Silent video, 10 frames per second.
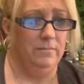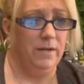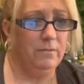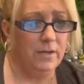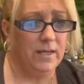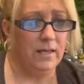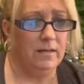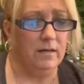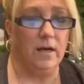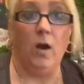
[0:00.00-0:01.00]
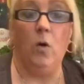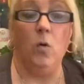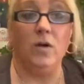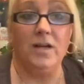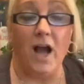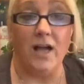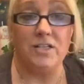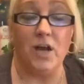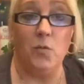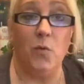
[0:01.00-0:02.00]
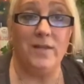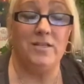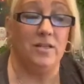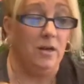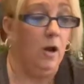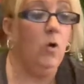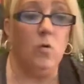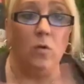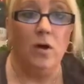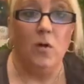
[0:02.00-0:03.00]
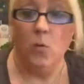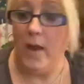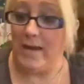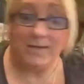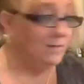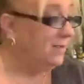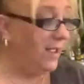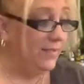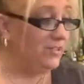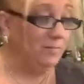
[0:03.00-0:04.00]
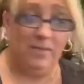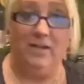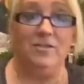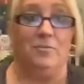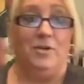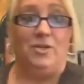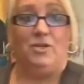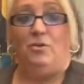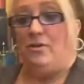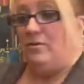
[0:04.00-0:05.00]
But we're getting there. Oh gosh, I went to oh, wait, I have something else I want to show